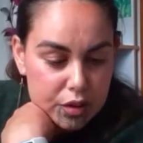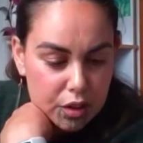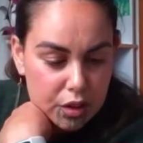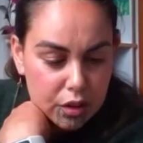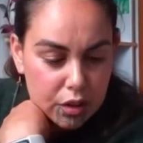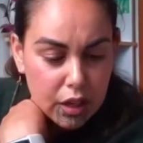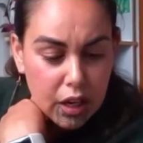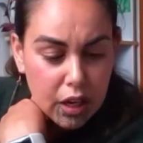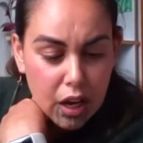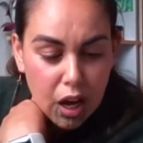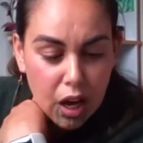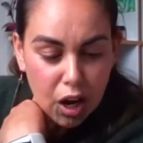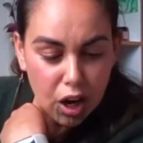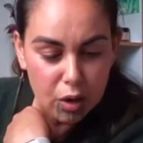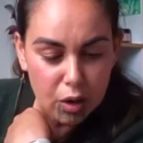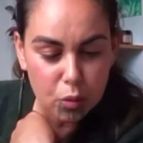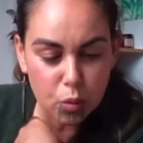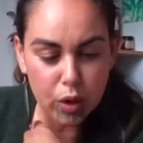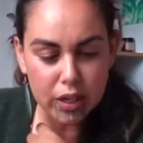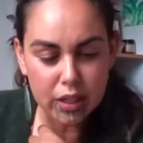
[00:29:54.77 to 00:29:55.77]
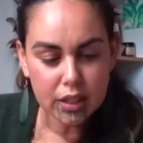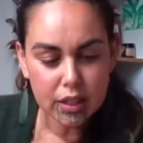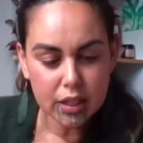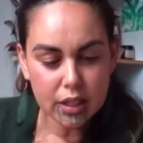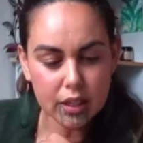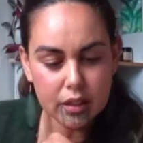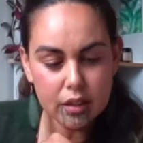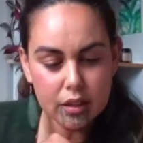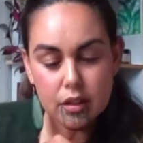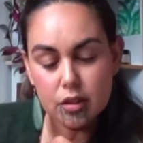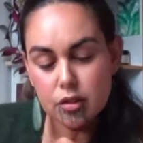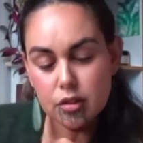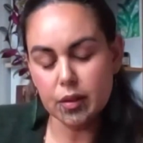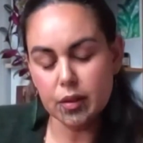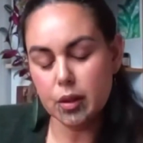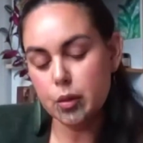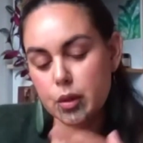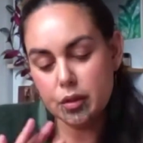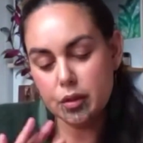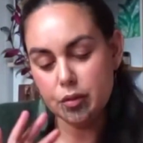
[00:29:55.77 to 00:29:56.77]
So I wonder,
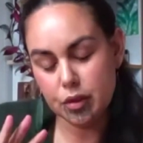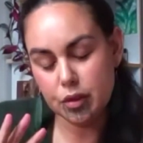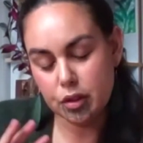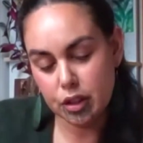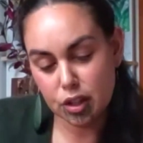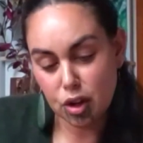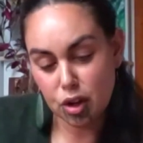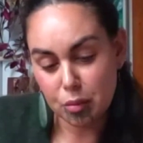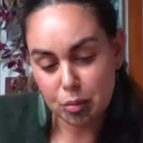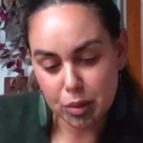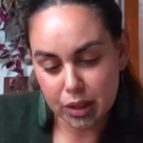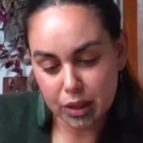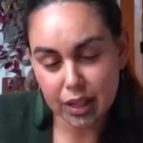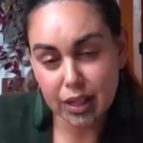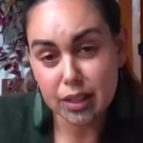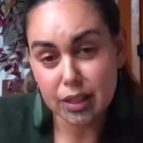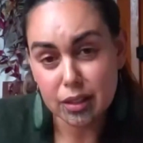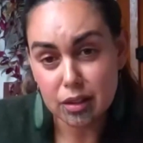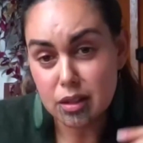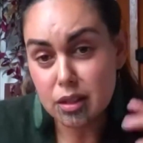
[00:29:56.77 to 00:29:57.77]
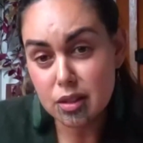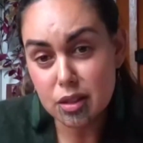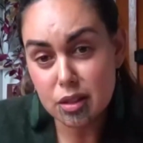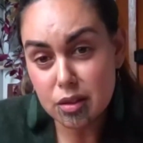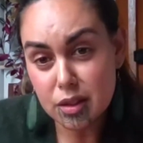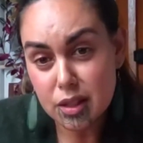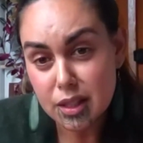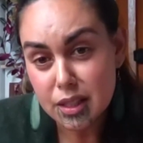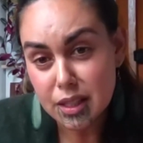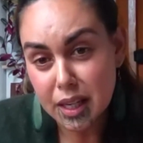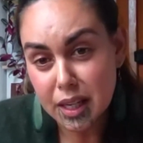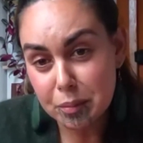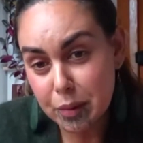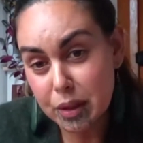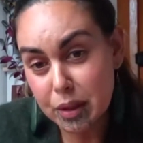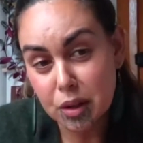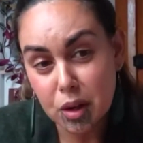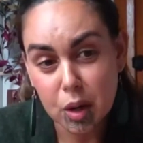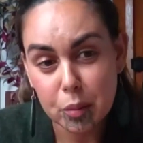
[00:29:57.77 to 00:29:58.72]
that was a very complicated statement.